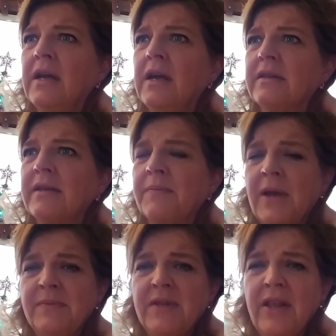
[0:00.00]

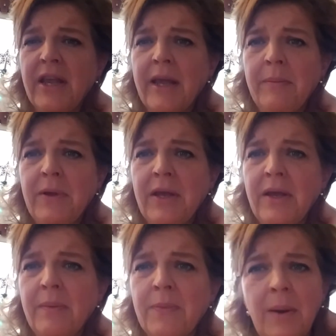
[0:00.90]
Sometimes they can
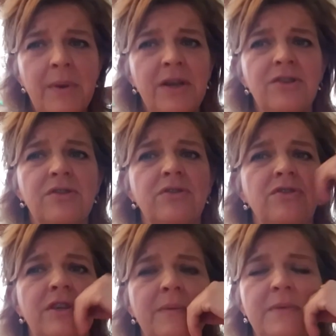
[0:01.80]
be premonitional
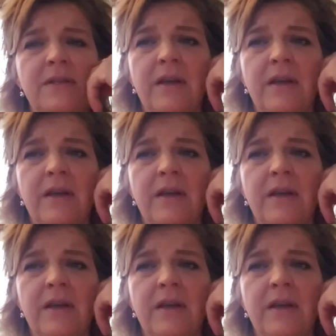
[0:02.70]
dreams.